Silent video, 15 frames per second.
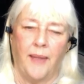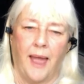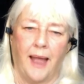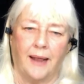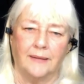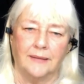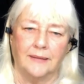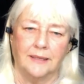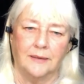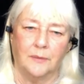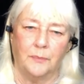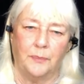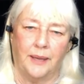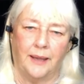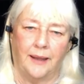back a
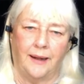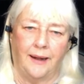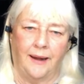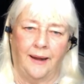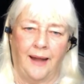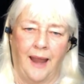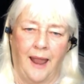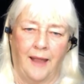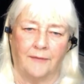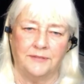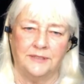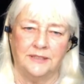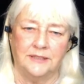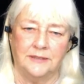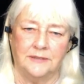little bit and
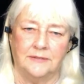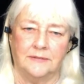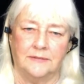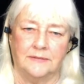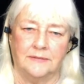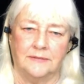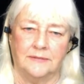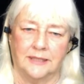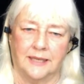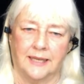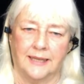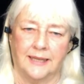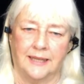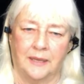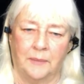have to
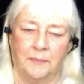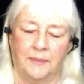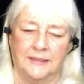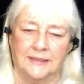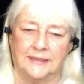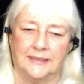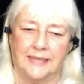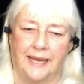look at them as